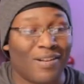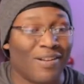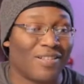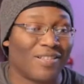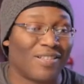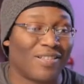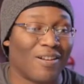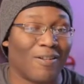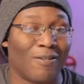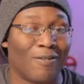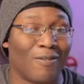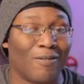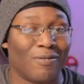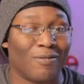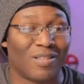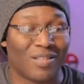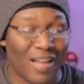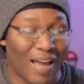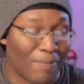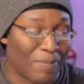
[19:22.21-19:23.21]
So
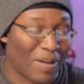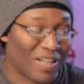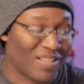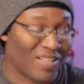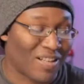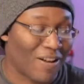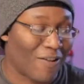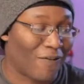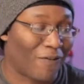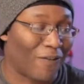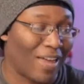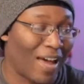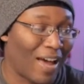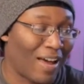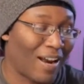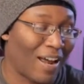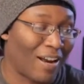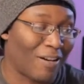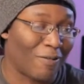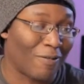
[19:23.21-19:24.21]
slap myself for
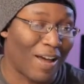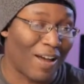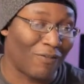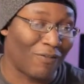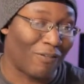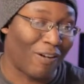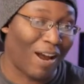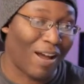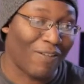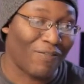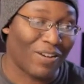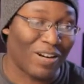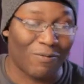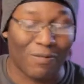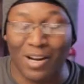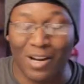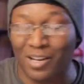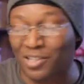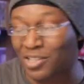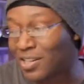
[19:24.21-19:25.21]
that. I don't have Gravity
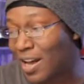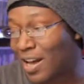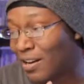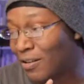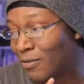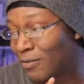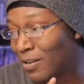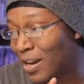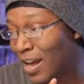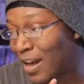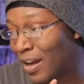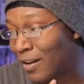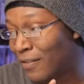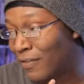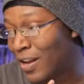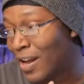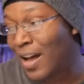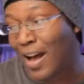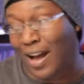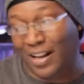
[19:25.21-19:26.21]
Rush. I don't
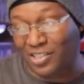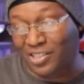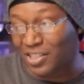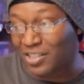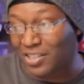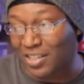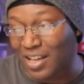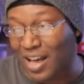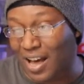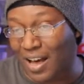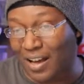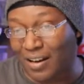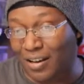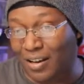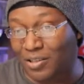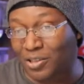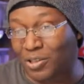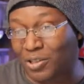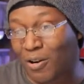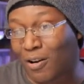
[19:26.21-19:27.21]
have. I just got
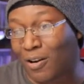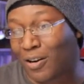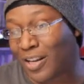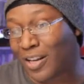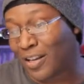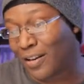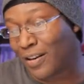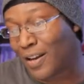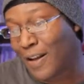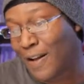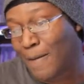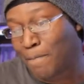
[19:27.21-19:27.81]
Uncharted.